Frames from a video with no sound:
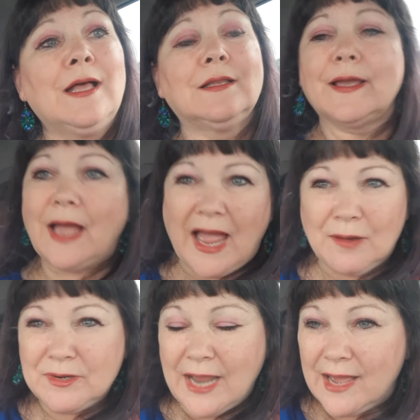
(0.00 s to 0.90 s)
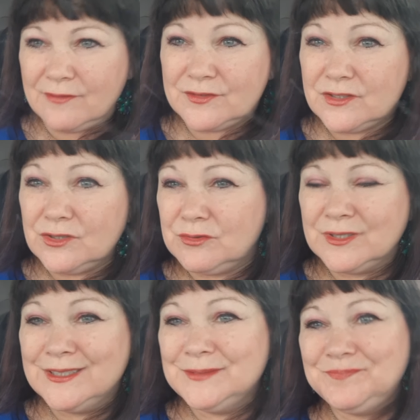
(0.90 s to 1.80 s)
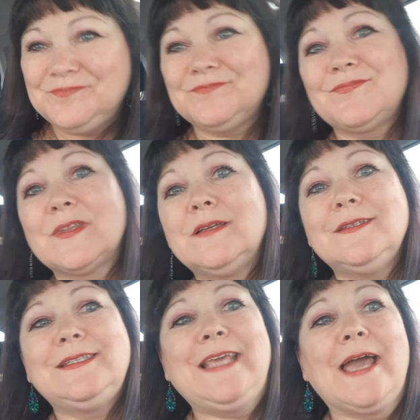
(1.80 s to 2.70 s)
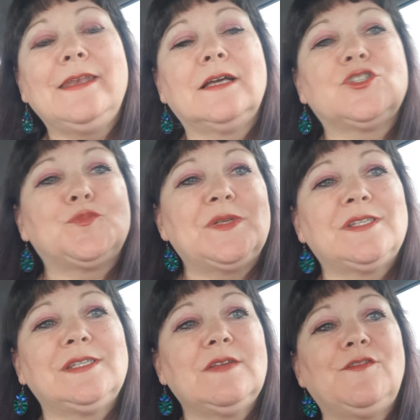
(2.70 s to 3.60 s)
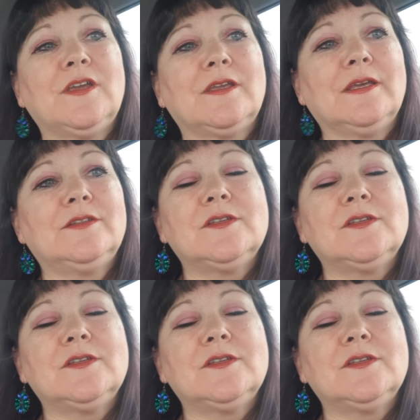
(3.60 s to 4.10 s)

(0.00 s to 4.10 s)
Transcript: Like, I would have to get a specific...